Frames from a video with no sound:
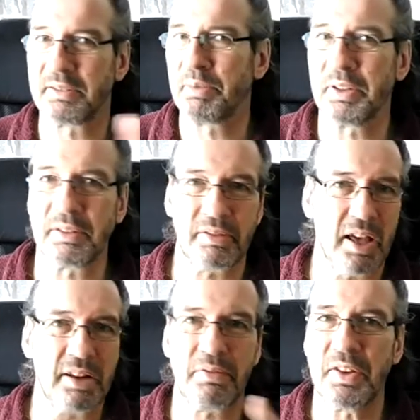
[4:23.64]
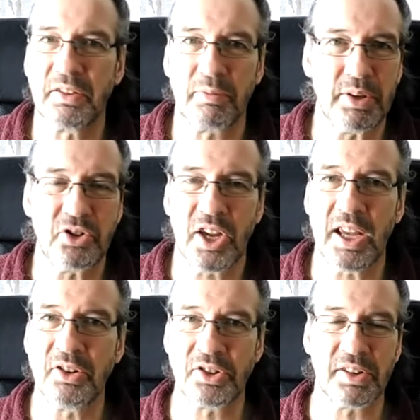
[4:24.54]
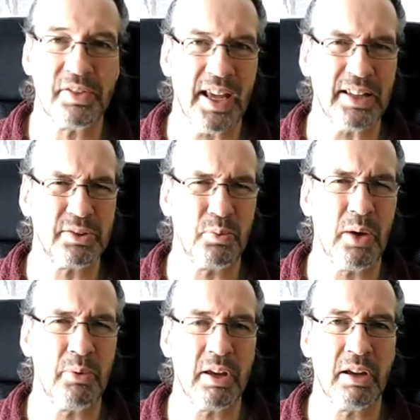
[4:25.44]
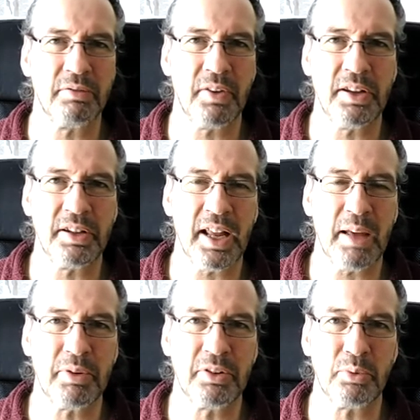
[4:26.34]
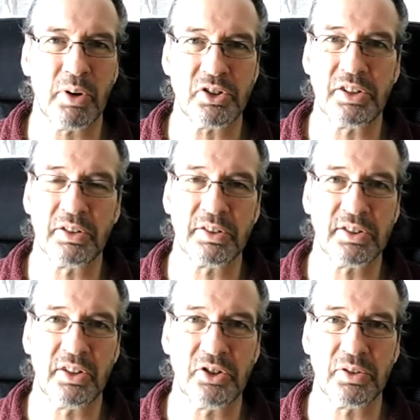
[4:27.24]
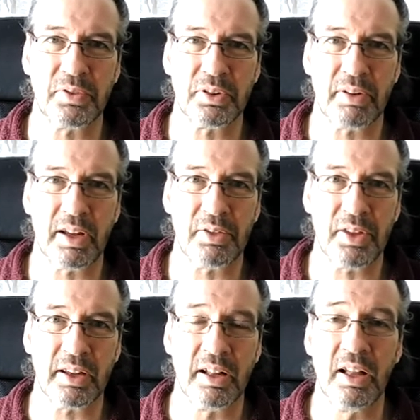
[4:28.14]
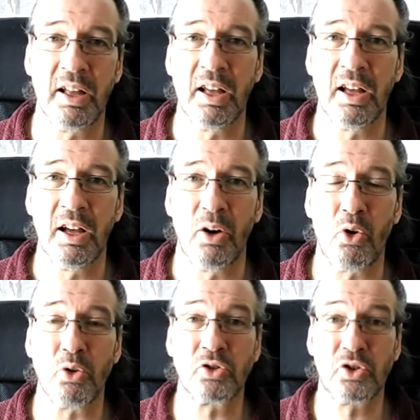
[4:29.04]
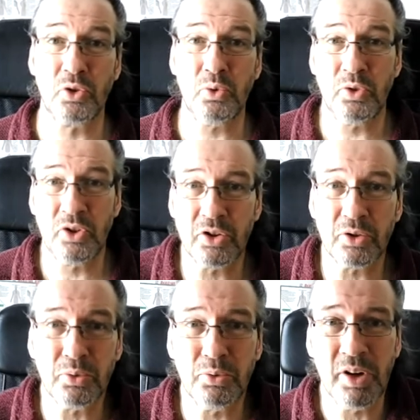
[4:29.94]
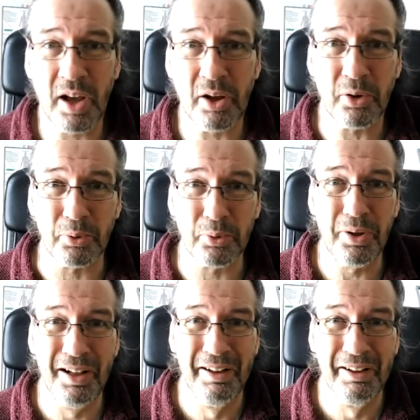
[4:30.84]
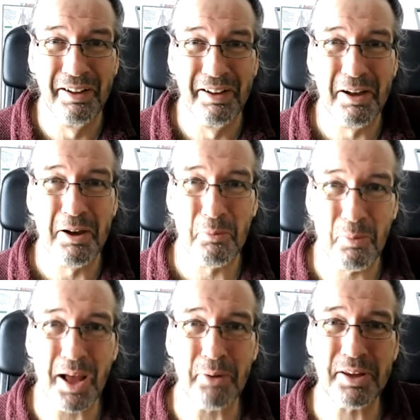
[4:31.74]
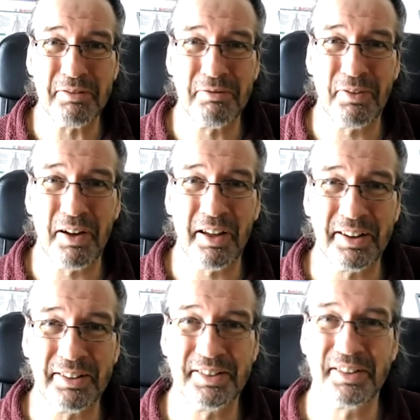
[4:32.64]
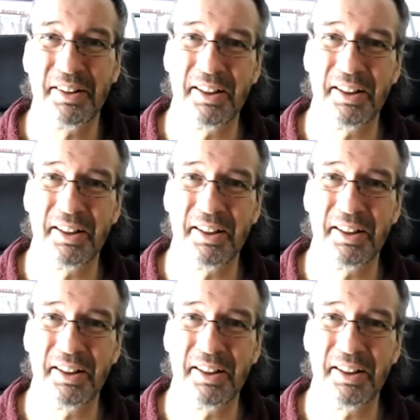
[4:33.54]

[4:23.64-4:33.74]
but kind of things have been changed and that's why we can't find it now because we're actually not searching for the right thing. Or do you know where we can find